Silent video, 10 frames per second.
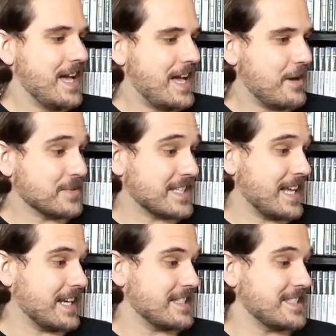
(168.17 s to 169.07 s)
Once
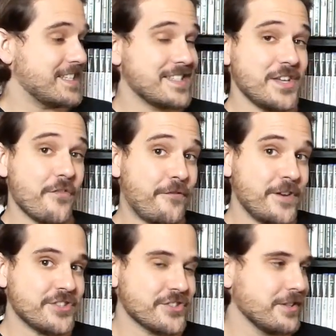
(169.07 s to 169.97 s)
again, guys, this is the
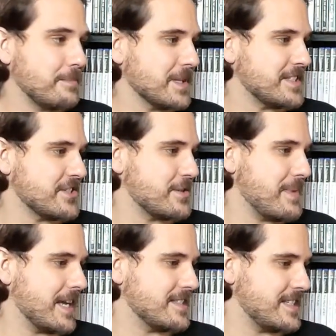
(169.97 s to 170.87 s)
official PlayStation
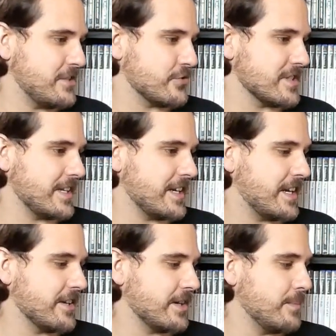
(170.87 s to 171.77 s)
magazine translated
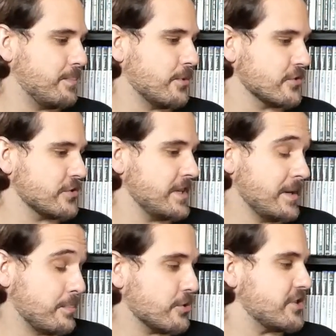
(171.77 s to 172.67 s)
here in
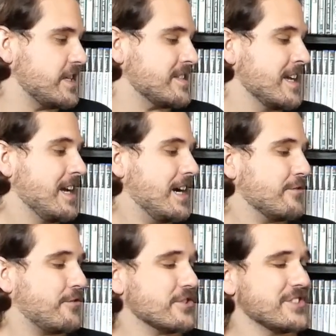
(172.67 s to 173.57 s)
Portuguese.
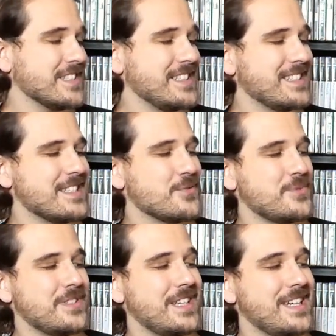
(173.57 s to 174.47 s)
Unfortunately, this
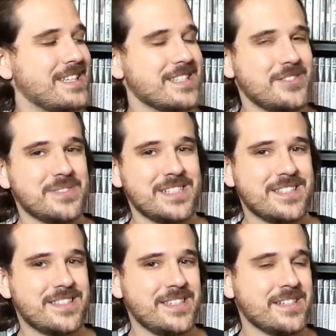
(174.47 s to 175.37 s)
one has,
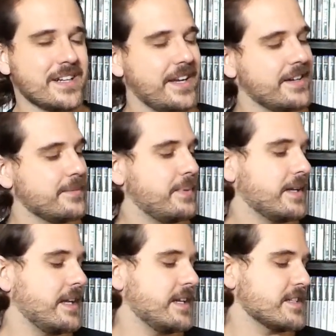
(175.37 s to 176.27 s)
a tier here,
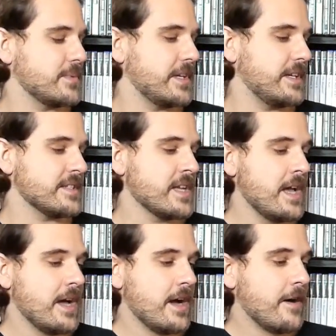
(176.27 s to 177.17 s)
but it is what it is.
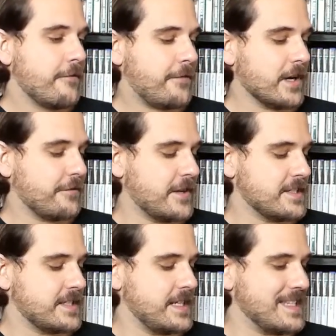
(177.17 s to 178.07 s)
Final
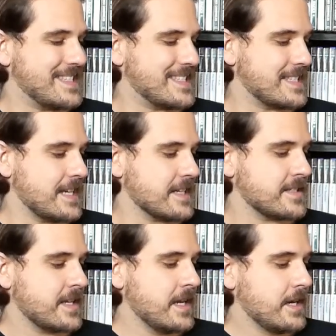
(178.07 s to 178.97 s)
Fantasy VI
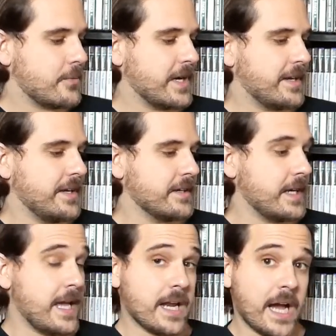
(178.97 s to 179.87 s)
right here,
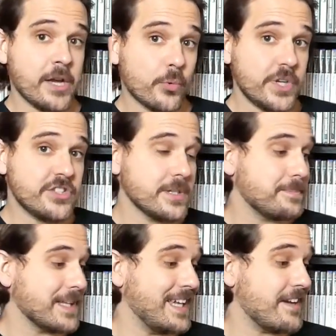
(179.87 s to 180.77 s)
and I originally
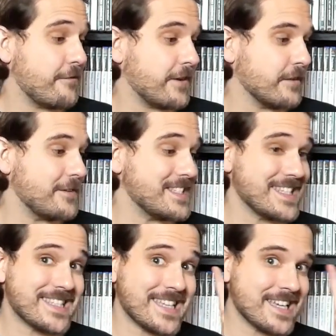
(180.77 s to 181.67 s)
played Final Fantasy
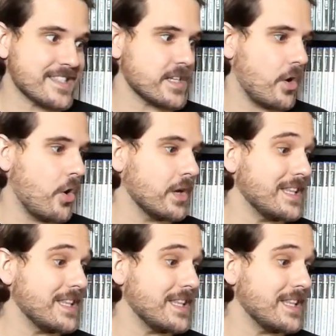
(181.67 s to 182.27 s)
VI on